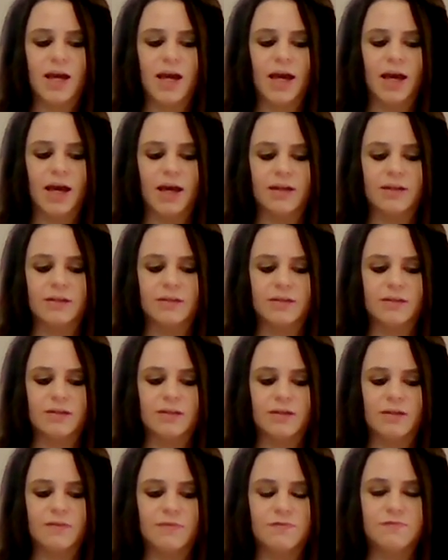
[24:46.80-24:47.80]
and
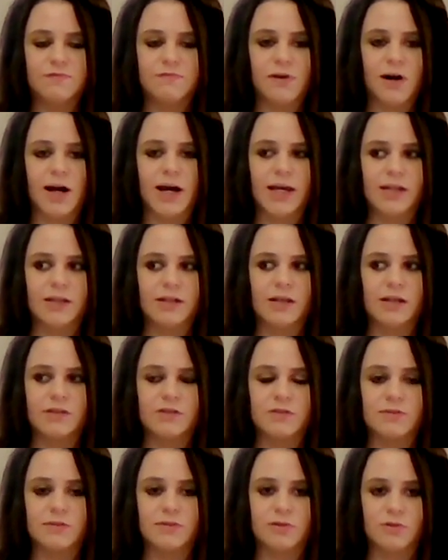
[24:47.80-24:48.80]
find a
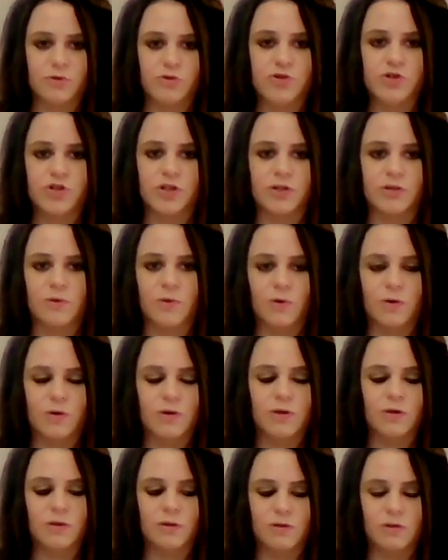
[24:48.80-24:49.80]
solution or
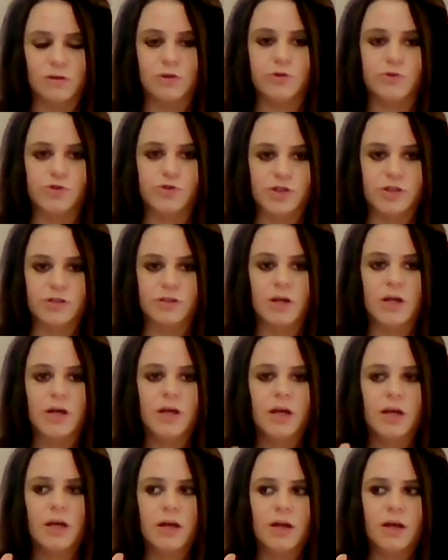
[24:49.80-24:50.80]
conclusion
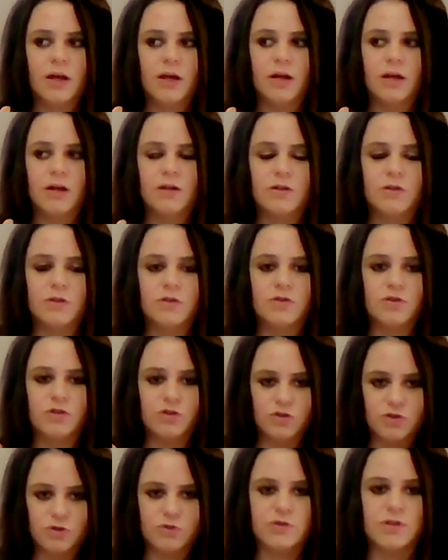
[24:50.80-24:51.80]

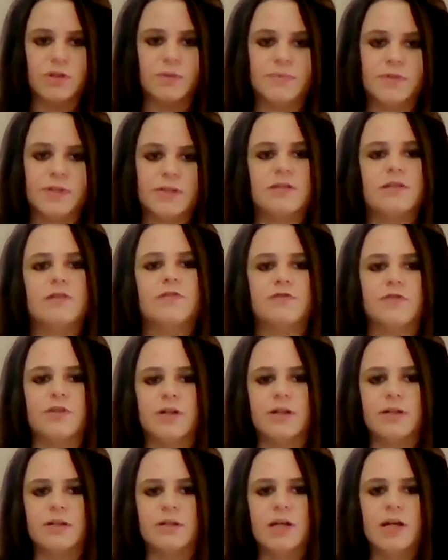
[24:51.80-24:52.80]
to do something
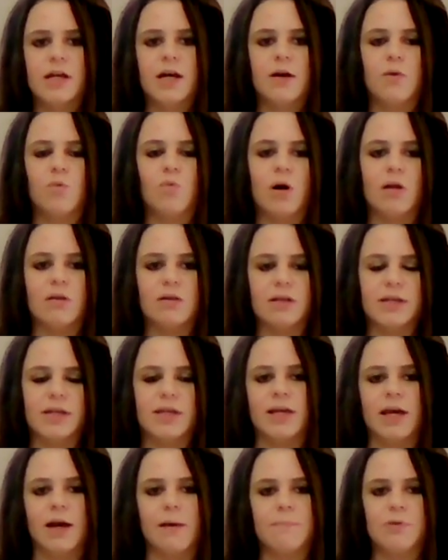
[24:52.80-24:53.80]
different while
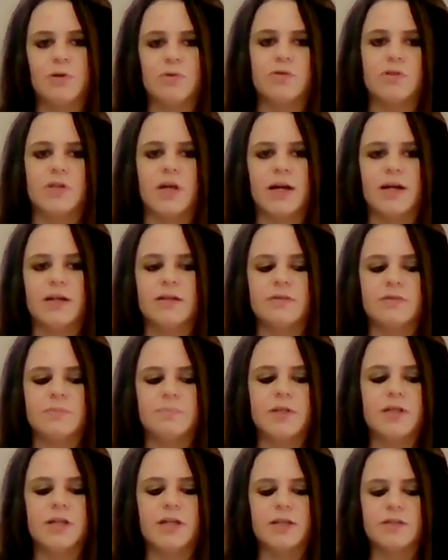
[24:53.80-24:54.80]
looking at both sides.
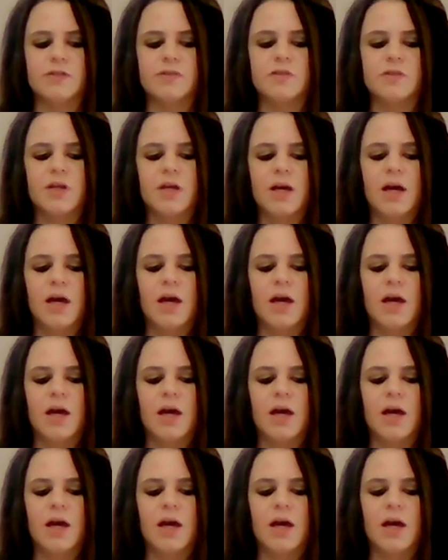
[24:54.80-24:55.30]
Because